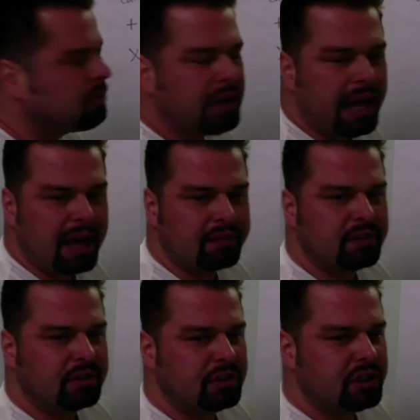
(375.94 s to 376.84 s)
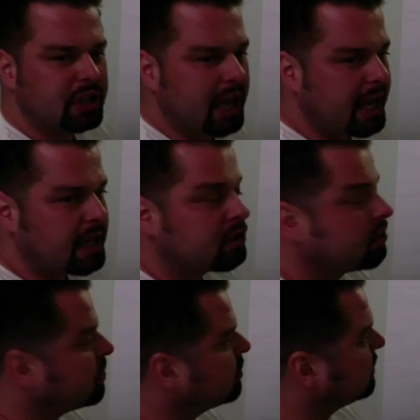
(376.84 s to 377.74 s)
would I have to change or
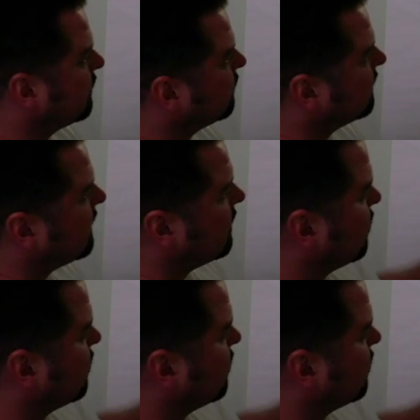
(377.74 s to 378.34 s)
do differently in